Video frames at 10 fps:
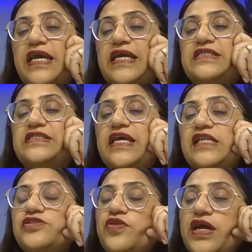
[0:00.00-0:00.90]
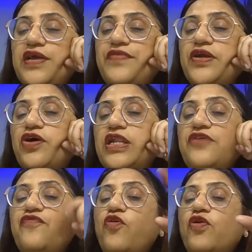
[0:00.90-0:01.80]
In sales, you are having
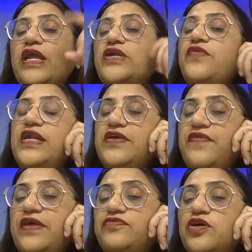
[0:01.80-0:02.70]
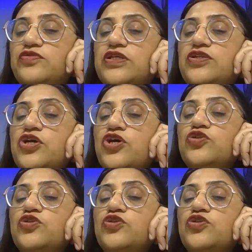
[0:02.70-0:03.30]
only 4,25,000.